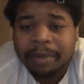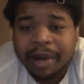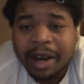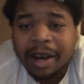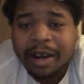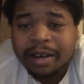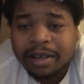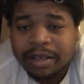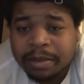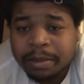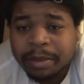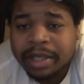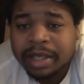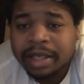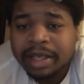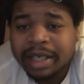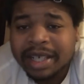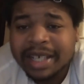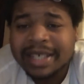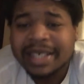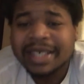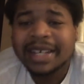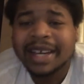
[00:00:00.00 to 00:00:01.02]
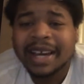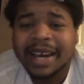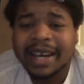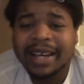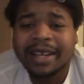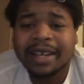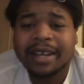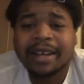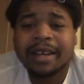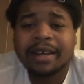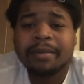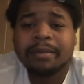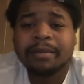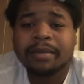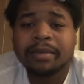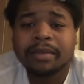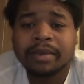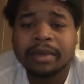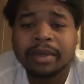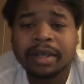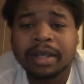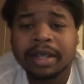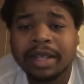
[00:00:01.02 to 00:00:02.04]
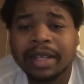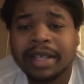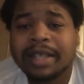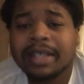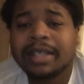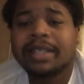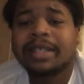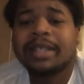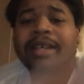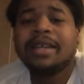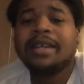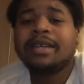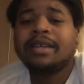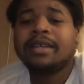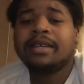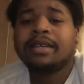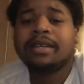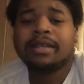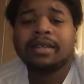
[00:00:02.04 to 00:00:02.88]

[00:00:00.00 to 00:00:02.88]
Purge me. Let's see how he come. Let's get it.